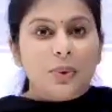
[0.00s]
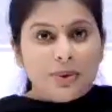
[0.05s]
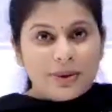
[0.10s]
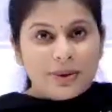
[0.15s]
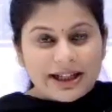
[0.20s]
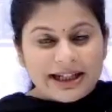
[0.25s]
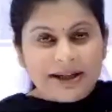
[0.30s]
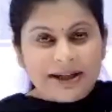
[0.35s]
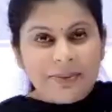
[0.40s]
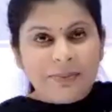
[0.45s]

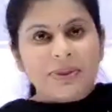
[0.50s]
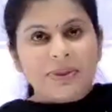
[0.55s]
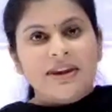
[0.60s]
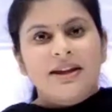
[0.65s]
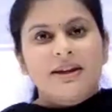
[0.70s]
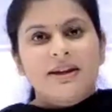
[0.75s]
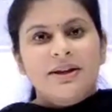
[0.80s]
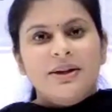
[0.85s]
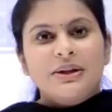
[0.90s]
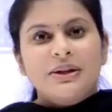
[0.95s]
only.
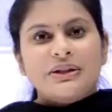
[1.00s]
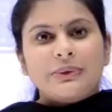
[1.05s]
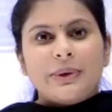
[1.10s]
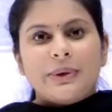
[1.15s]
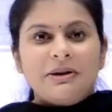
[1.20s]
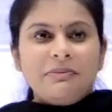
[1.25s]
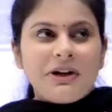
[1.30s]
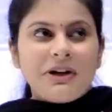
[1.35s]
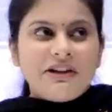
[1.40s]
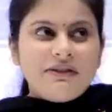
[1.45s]
So
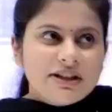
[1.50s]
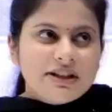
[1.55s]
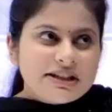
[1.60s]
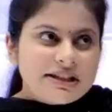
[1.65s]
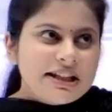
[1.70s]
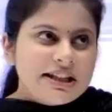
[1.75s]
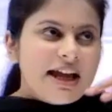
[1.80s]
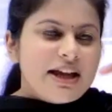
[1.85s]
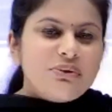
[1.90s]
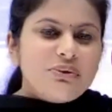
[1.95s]
when
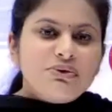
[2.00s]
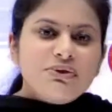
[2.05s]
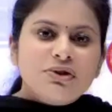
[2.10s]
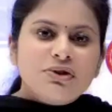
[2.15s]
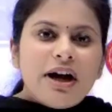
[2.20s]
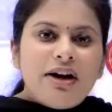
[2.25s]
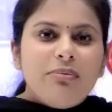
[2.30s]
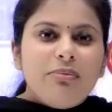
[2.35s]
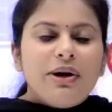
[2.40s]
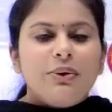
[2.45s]
previously I used to
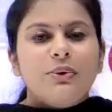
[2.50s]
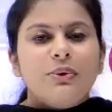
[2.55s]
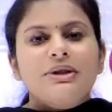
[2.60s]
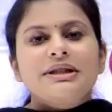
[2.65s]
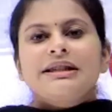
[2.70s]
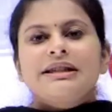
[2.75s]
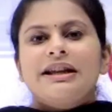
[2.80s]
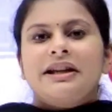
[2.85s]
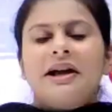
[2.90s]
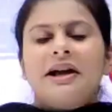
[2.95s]
have my
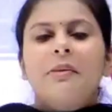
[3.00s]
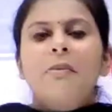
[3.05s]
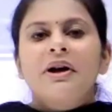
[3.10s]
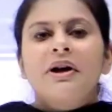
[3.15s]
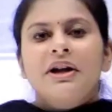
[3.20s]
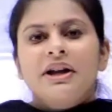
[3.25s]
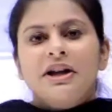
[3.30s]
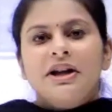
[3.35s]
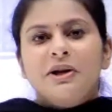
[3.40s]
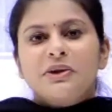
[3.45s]
own setup,
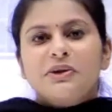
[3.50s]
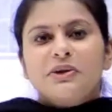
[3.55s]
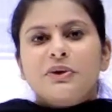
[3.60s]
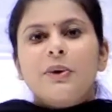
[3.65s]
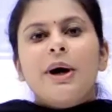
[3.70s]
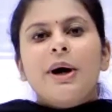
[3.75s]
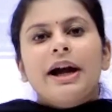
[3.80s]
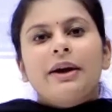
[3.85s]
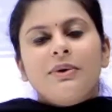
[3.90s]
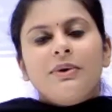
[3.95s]

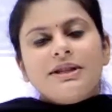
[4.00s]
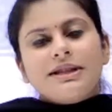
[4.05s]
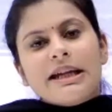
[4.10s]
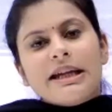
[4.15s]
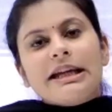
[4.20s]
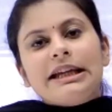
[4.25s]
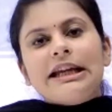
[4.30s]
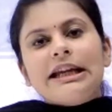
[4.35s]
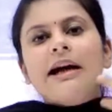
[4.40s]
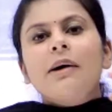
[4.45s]
so I was
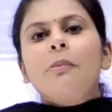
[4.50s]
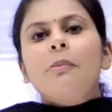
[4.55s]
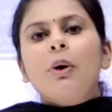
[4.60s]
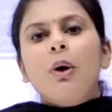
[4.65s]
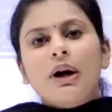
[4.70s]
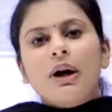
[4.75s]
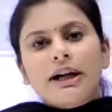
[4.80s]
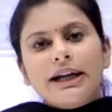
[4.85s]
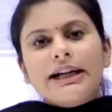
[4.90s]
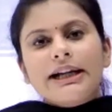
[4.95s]
taking up
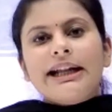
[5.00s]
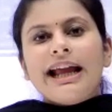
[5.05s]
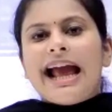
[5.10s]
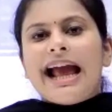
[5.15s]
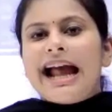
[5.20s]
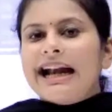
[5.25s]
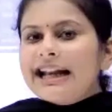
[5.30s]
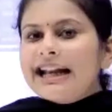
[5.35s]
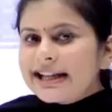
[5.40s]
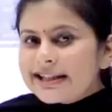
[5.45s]
audit
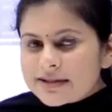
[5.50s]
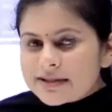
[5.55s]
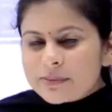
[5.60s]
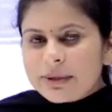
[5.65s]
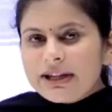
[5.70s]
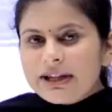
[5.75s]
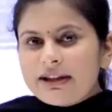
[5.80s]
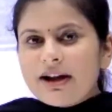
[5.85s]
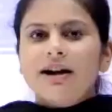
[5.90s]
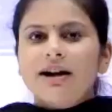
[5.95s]
and
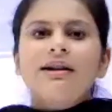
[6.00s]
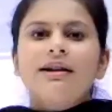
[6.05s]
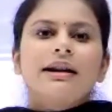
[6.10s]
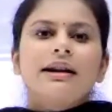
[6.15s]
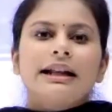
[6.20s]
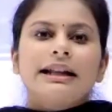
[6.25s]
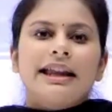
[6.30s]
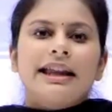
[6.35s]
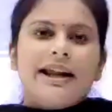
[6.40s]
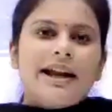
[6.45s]
SBR.
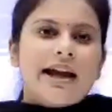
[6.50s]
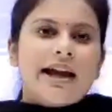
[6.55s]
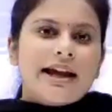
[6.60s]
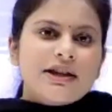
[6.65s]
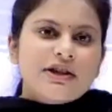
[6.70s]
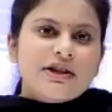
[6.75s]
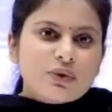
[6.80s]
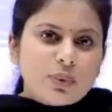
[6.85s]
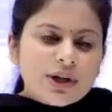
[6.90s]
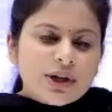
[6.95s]
Then
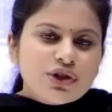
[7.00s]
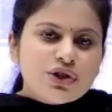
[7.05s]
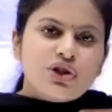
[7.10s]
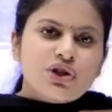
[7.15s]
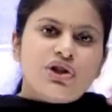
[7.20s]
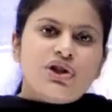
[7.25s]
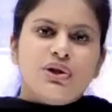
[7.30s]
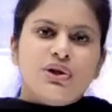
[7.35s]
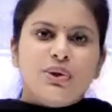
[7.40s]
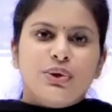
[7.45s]
I
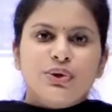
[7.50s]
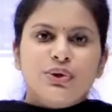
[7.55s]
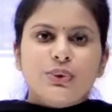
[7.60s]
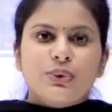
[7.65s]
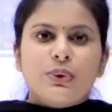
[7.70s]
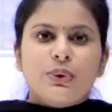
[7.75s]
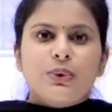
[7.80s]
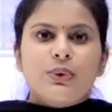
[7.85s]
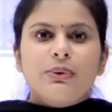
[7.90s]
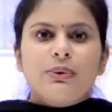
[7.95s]
switched
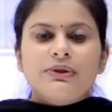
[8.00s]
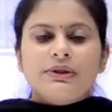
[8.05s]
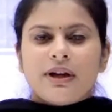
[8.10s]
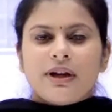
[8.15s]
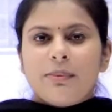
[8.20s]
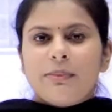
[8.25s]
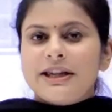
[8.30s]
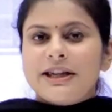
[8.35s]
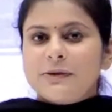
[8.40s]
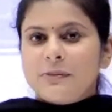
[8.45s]
to
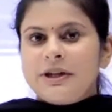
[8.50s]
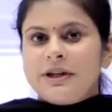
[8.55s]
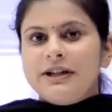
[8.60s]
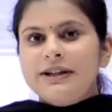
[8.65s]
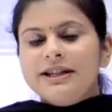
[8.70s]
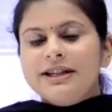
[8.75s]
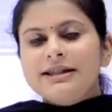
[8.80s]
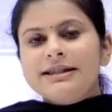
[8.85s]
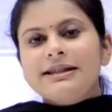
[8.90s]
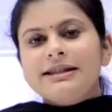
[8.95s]
some
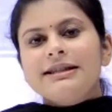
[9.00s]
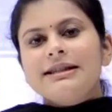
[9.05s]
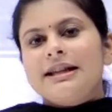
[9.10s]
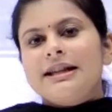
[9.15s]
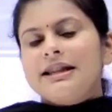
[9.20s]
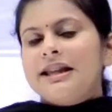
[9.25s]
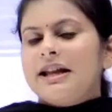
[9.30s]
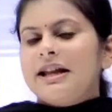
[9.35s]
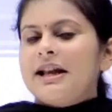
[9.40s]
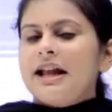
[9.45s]
experiences
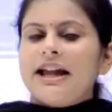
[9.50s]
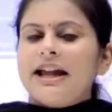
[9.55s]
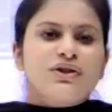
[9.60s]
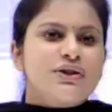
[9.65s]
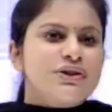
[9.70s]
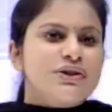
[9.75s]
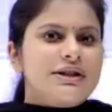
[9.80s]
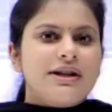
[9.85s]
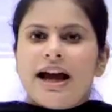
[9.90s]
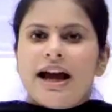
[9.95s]
and then I
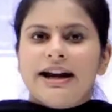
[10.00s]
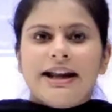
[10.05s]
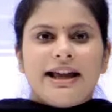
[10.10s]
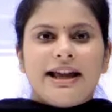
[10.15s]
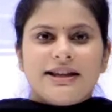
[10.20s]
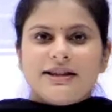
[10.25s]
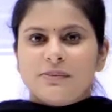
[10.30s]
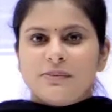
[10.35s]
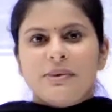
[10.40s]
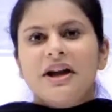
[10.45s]
just had
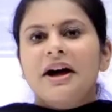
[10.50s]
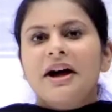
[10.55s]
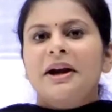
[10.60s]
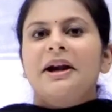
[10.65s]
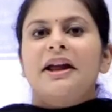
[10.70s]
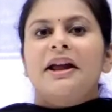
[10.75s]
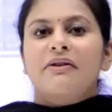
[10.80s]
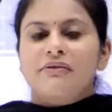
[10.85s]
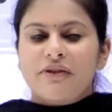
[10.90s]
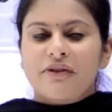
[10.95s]
SBR
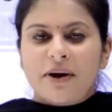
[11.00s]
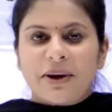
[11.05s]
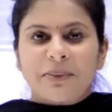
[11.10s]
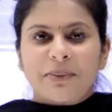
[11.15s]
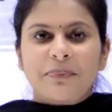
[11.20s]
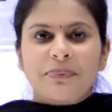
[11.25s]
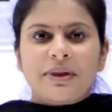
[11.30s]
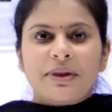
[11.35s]
and FR.